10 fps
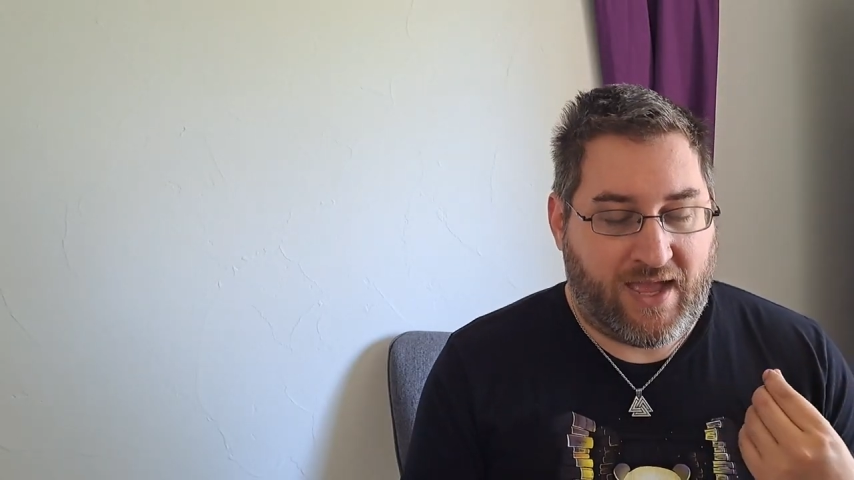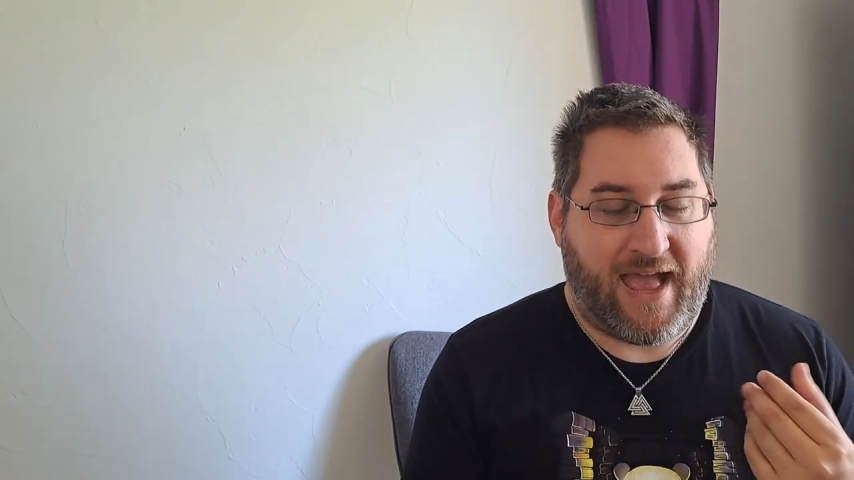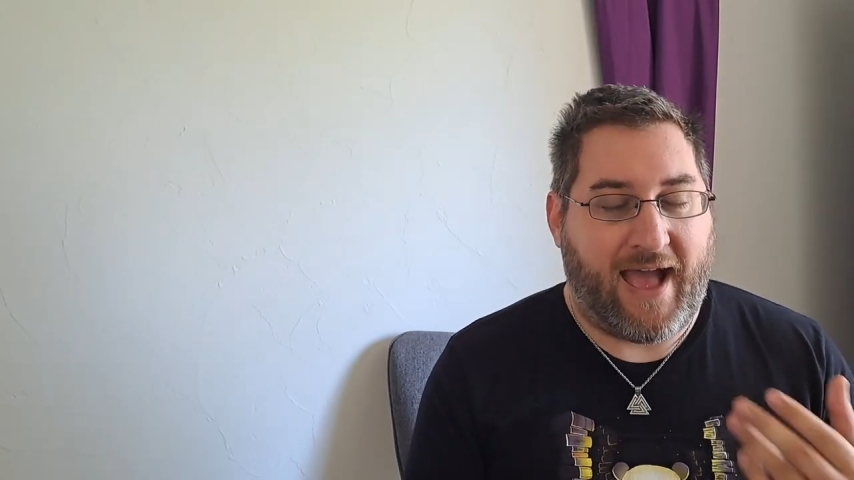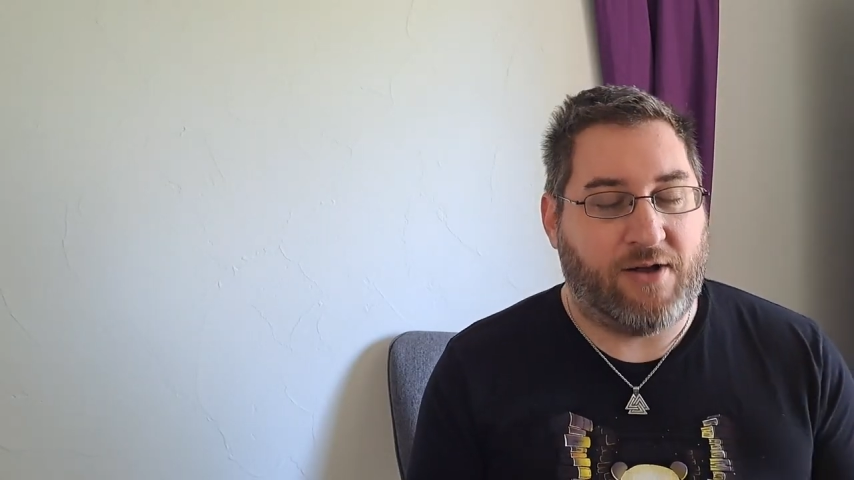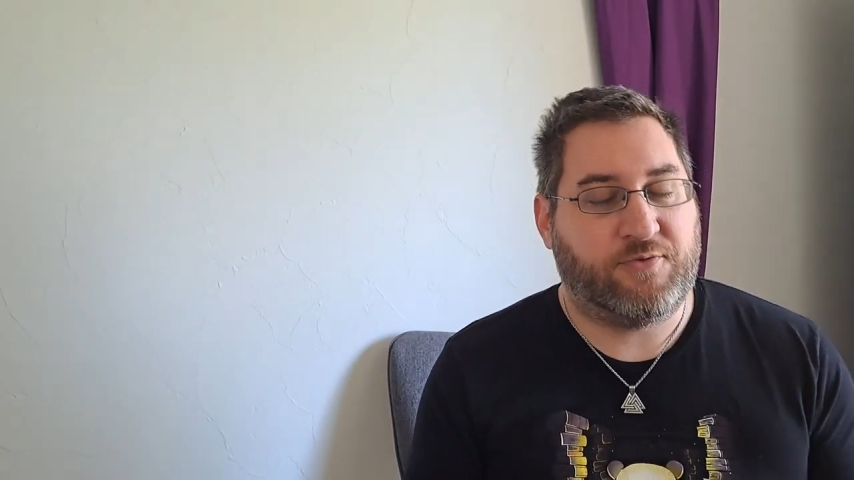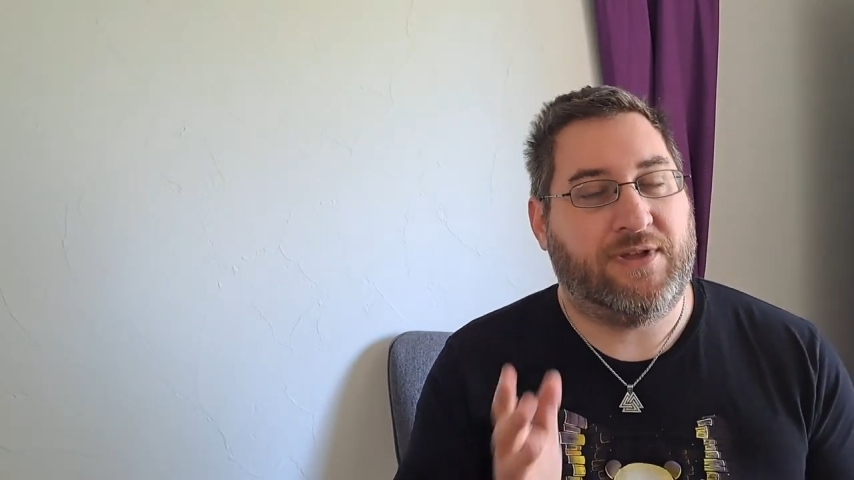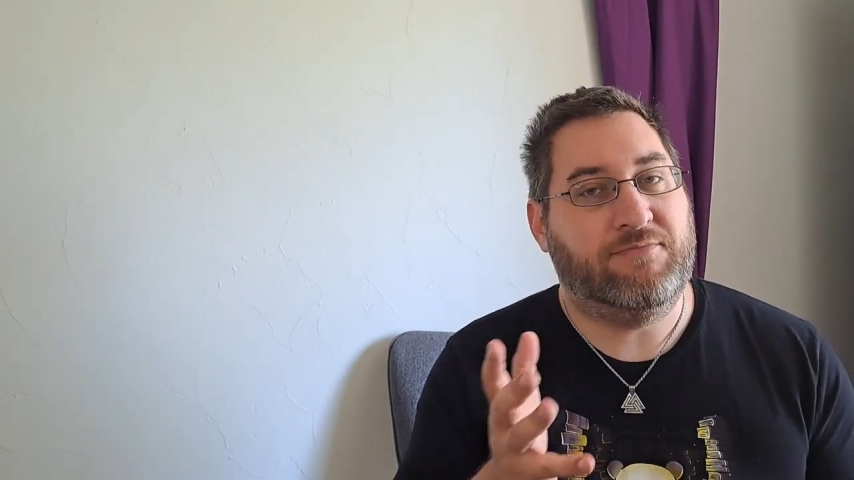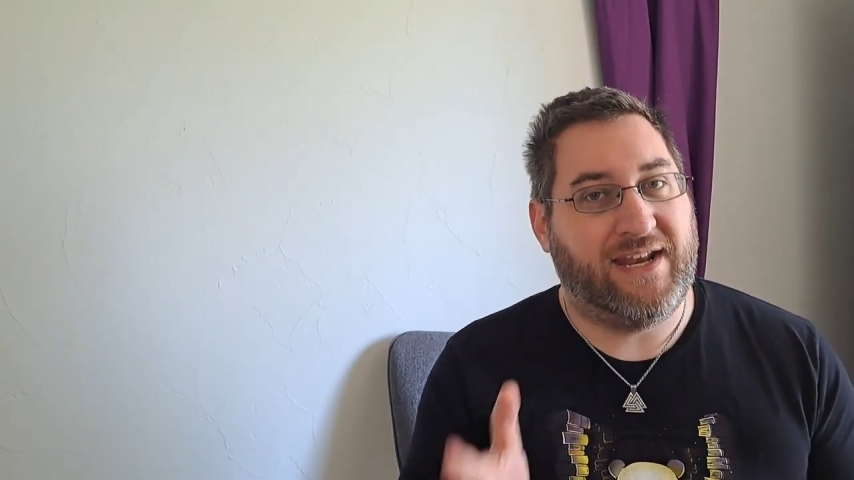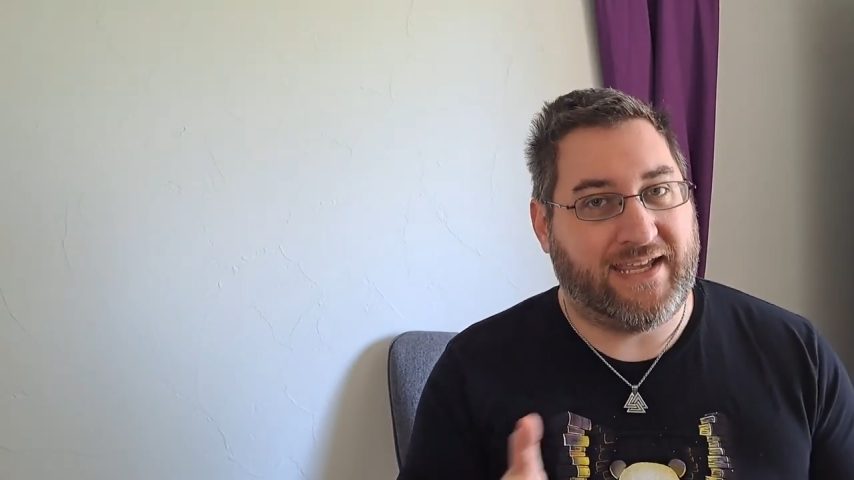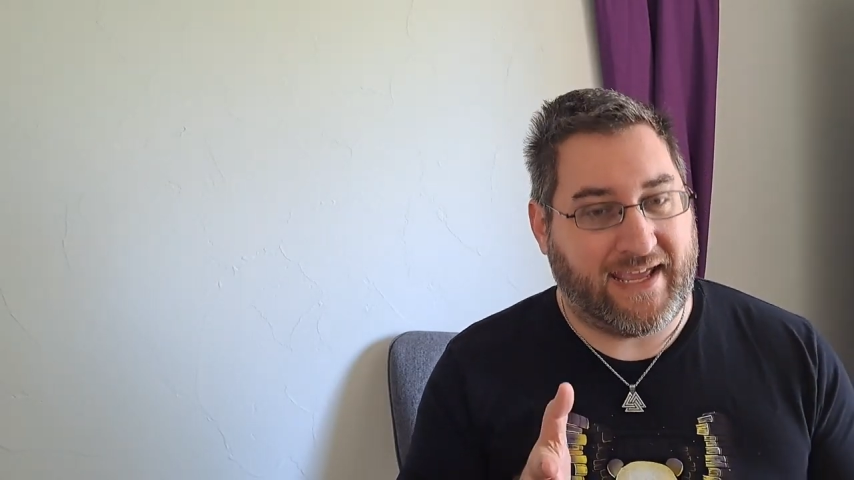how do we
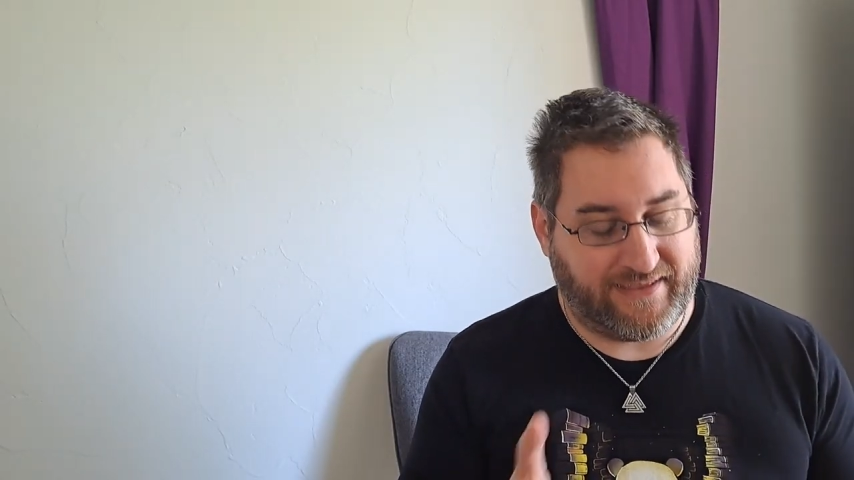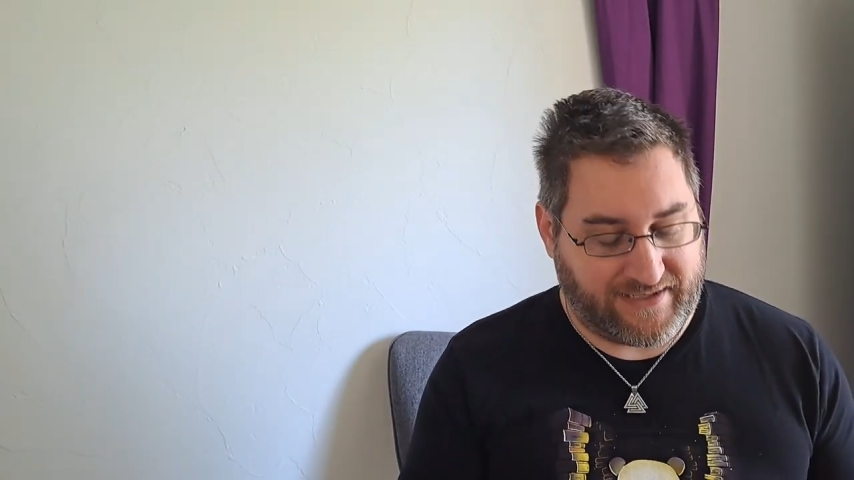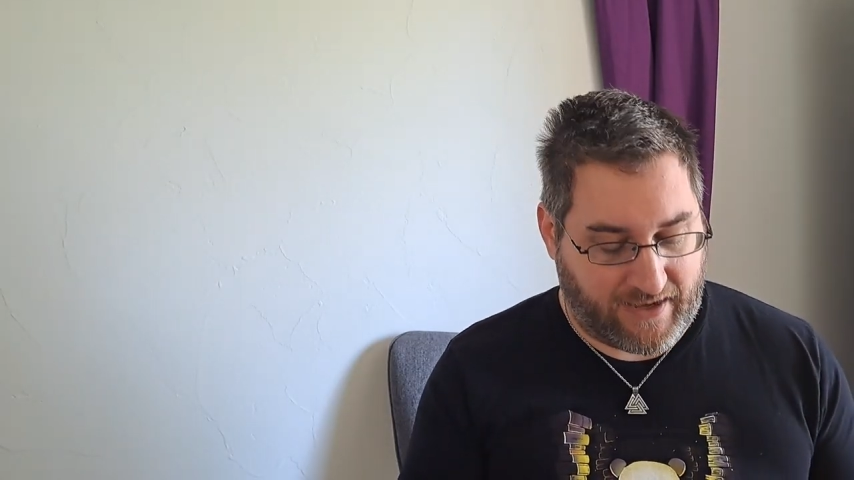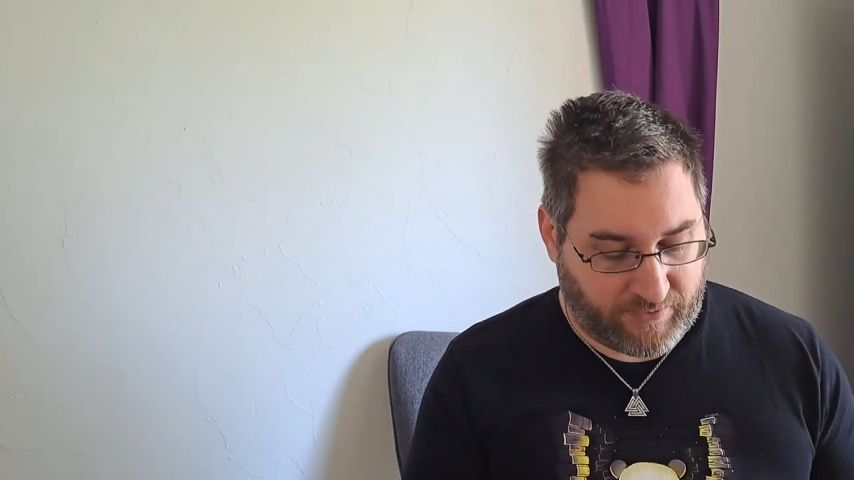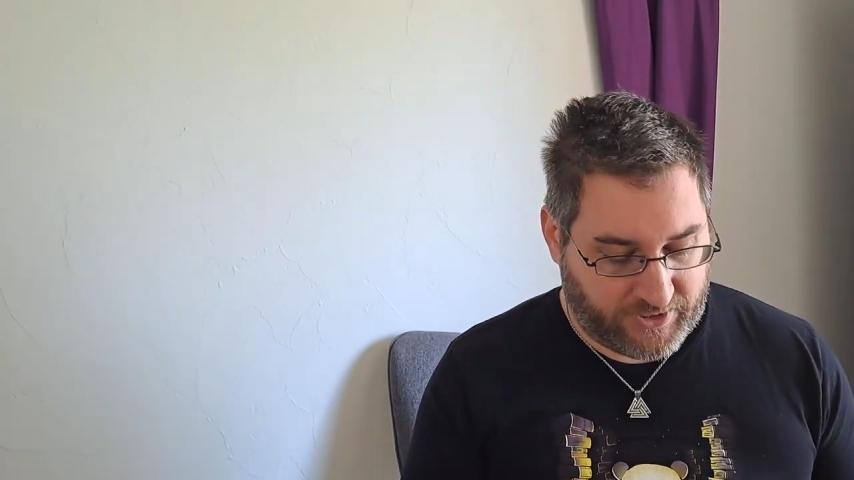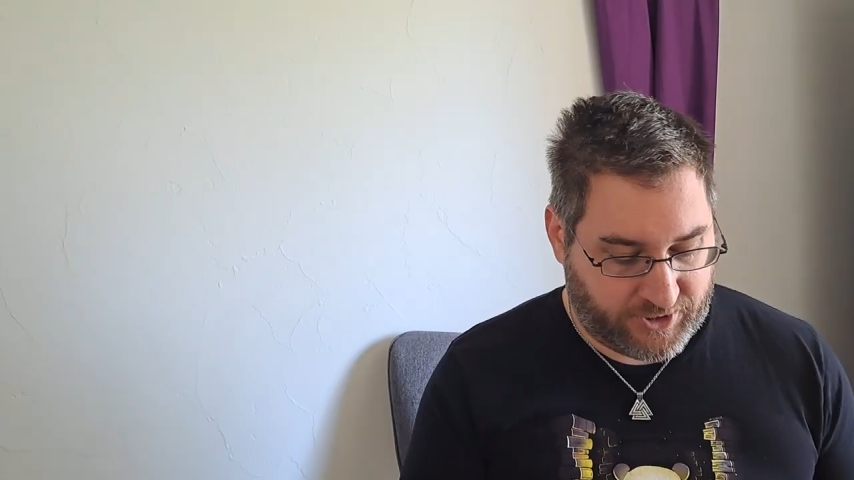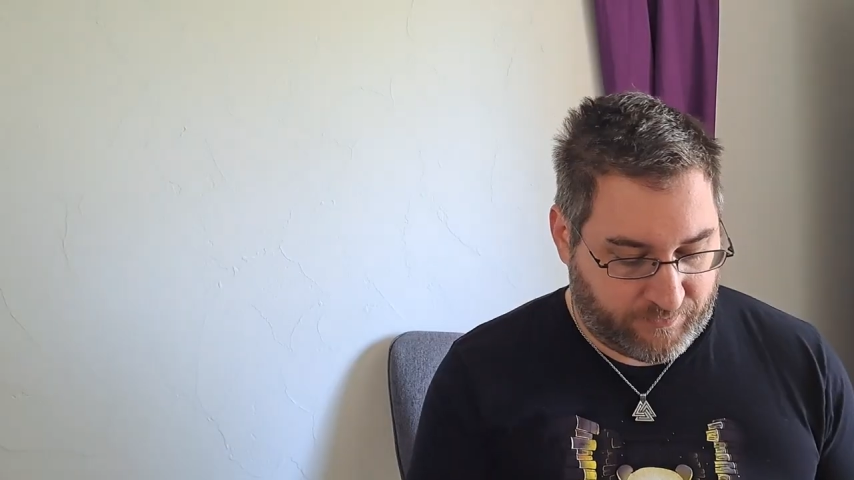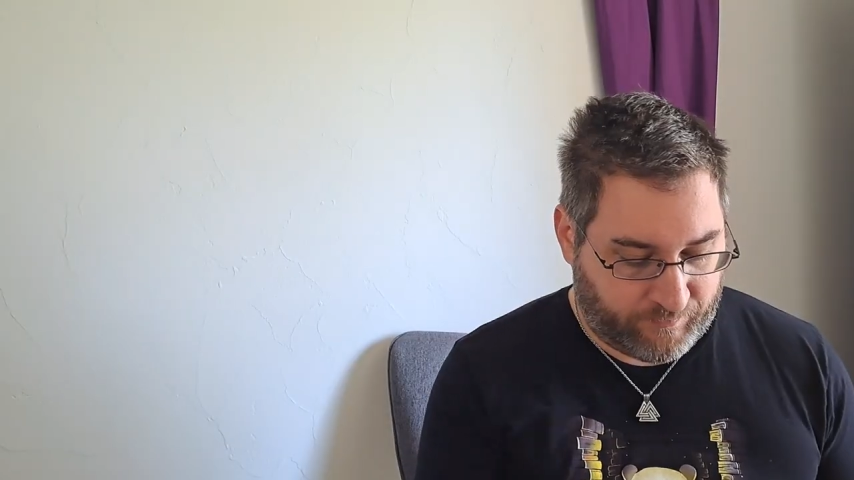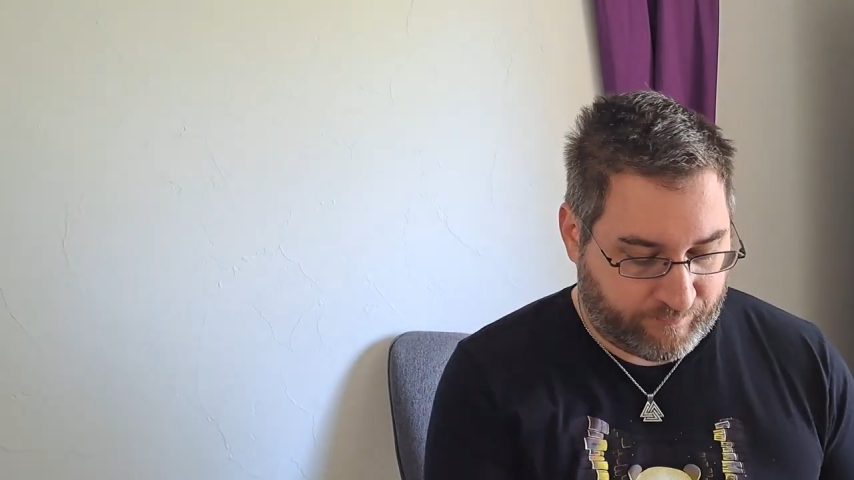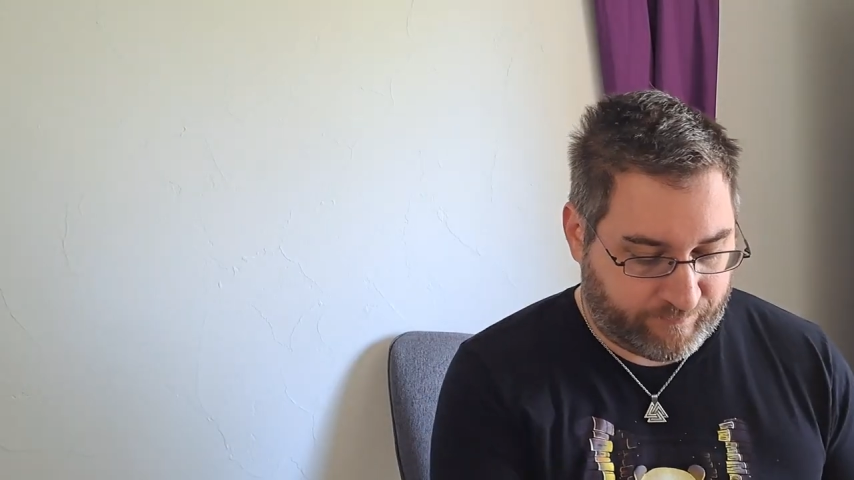mitigate the damage,